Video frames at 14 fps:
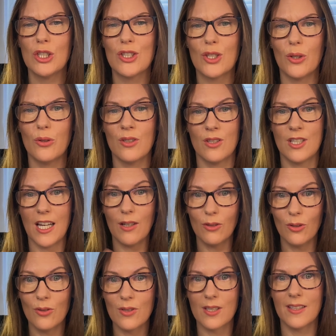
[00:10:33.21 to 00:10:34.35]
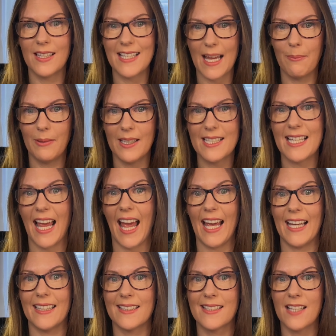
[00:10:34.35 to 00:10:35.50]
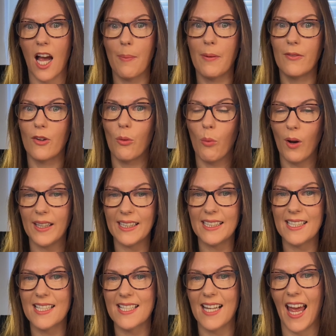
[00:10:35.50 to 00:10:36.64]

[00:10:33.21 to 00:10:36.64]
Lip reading: So download the template, stop and rewind